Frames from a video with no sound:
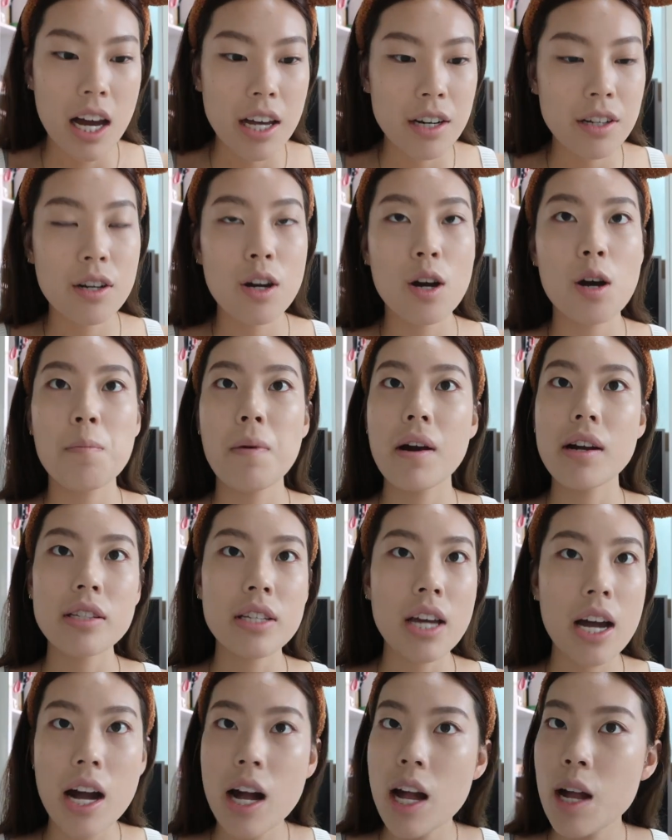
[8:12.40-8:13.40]
I don't know,
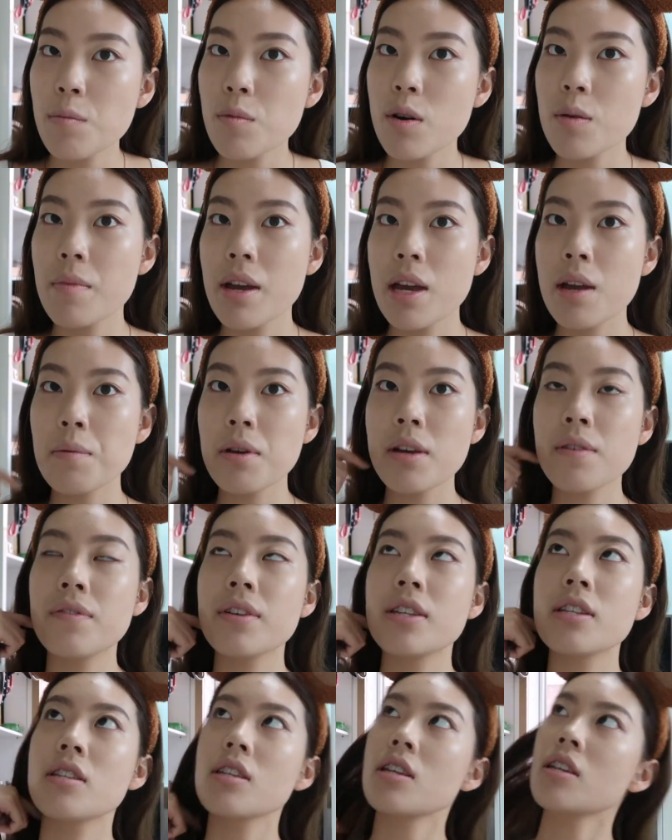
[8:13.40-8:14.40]
part-time, or maybe
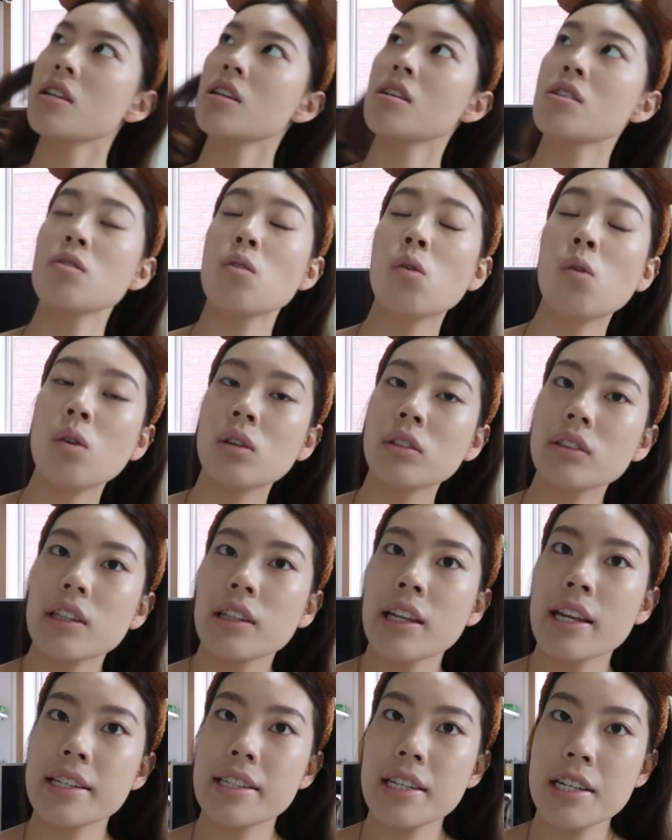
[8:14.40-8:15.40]
visit an
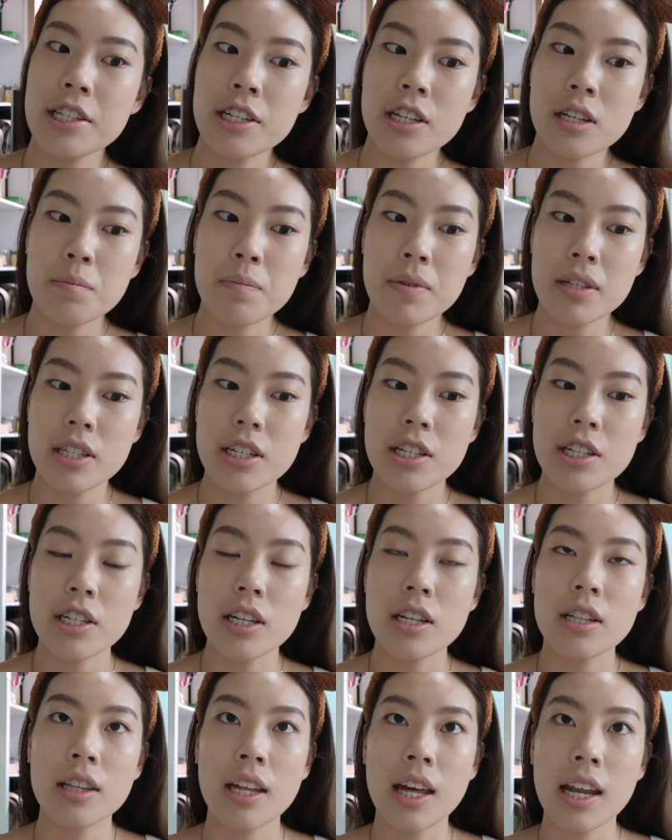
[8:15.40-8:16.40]
old like teaching
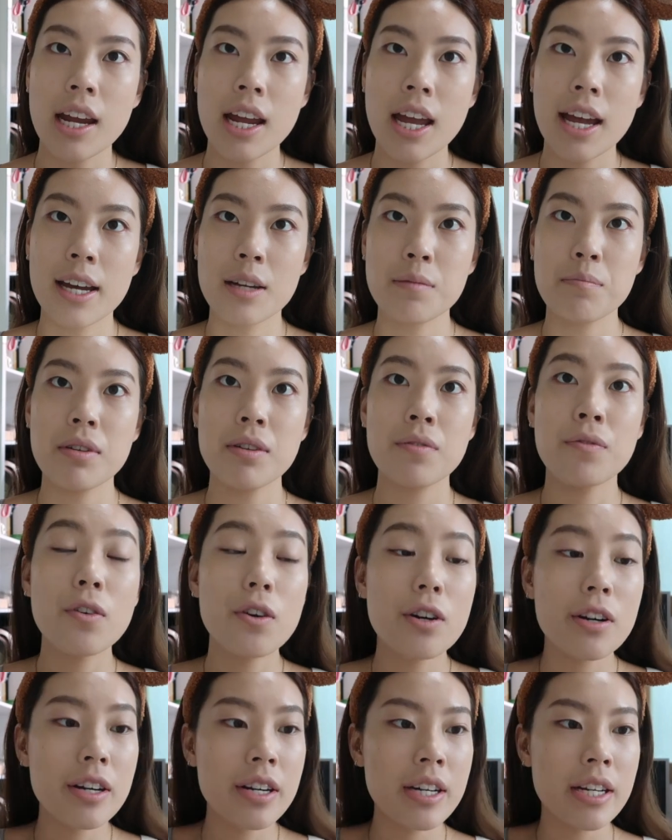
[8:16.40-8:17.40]
position that I had
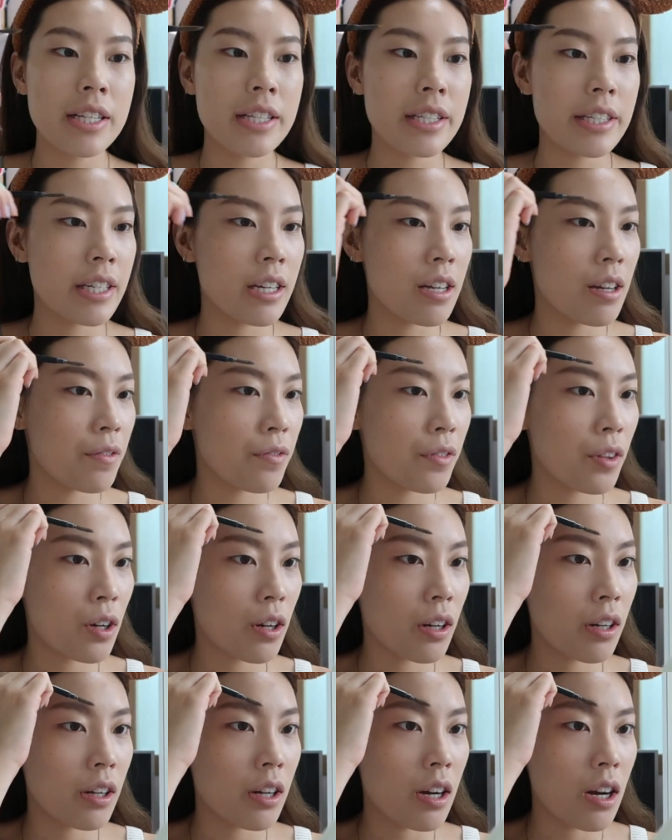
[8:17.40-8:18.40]
before and see if
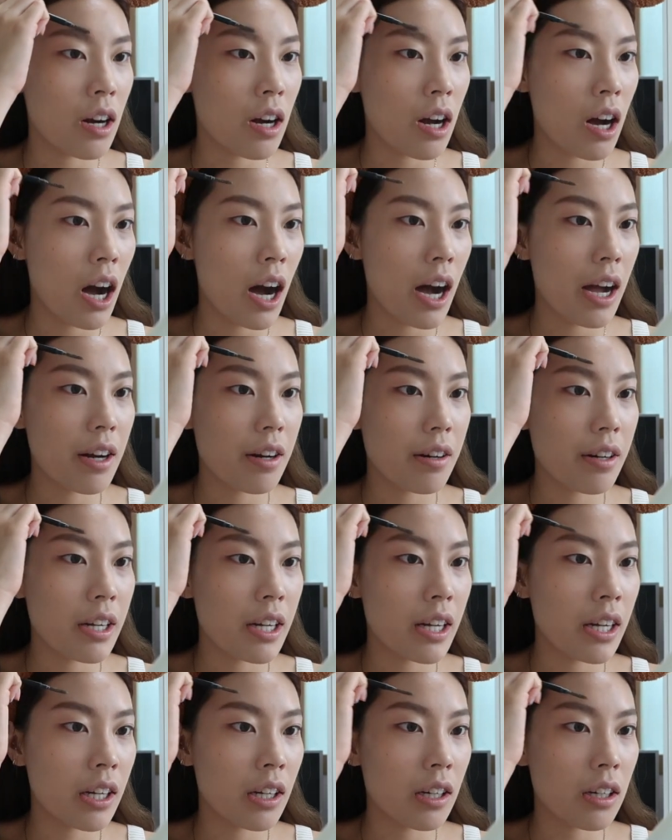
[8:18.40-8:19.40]
they're
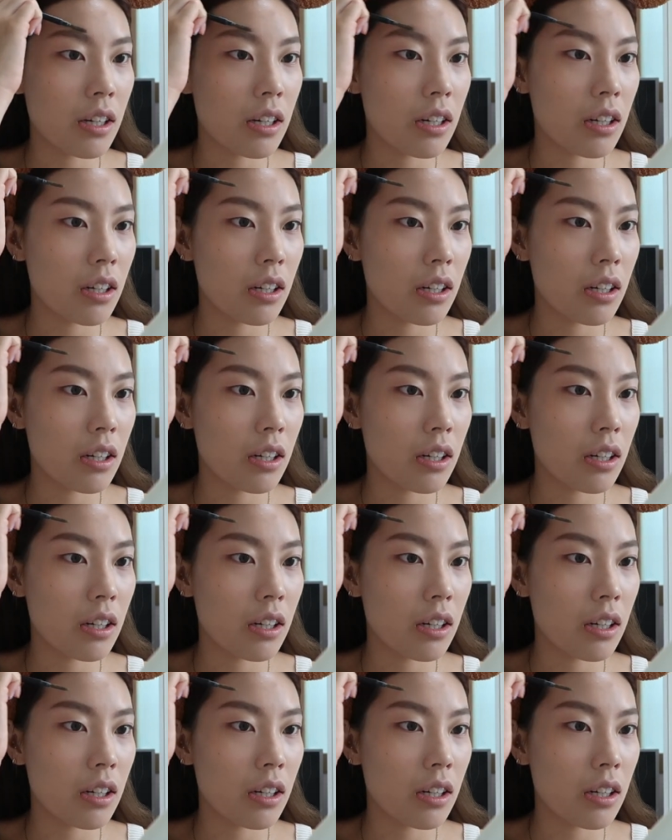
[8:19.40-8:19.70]
hiring.